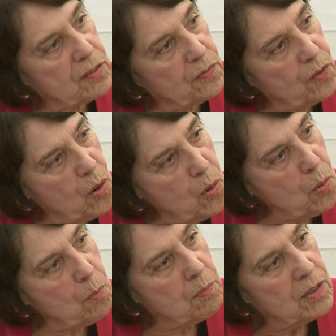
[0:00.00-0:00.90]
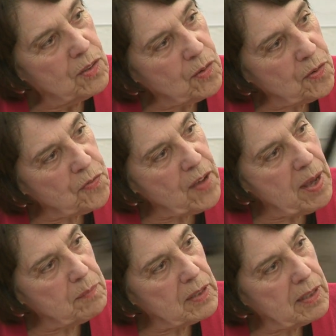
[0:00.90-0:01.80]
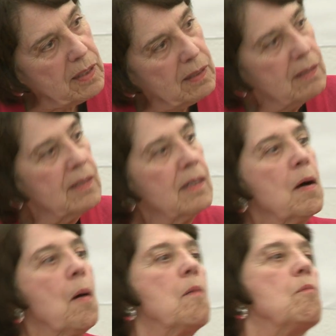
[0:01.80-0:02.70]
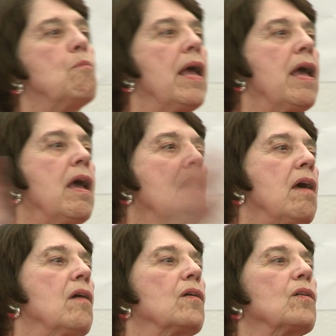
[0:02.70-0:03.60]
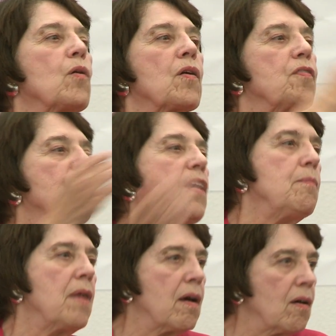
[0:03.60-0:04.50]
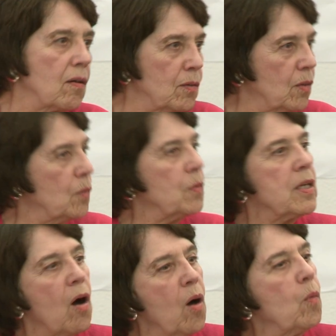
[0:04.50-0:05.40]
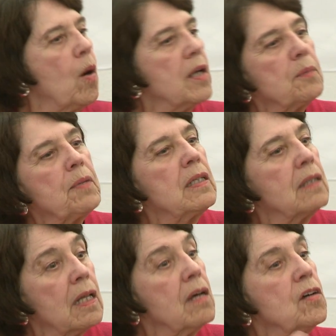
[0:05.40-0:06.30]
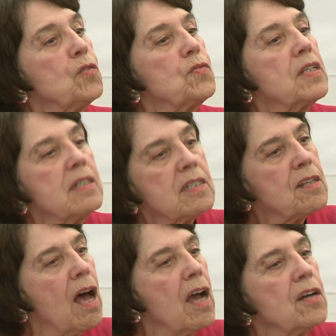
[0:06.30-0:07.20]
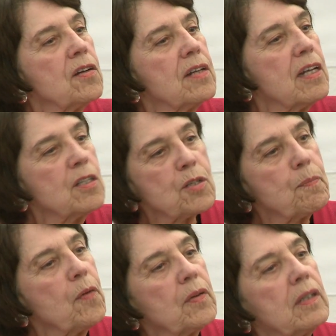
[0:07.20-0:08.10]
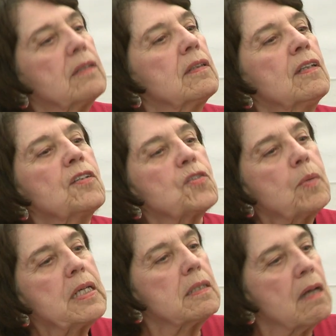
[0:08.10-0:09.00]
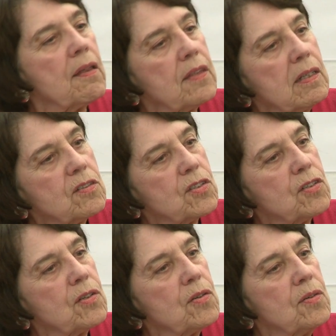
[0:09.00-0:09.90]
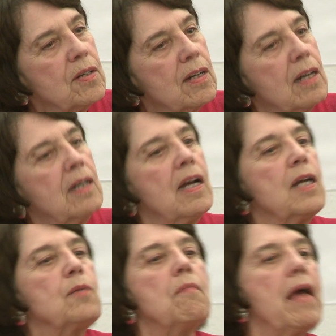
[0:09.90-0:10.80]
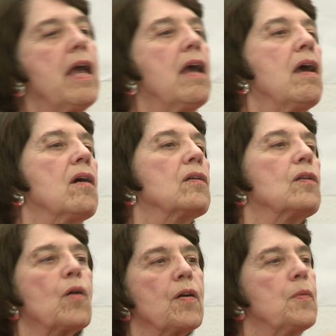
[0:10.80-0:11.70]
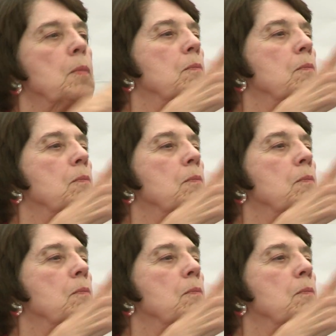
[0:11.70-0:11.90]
of home or family. Male or female, we all want to be loved and desired and spoken sweet nothings to. And male or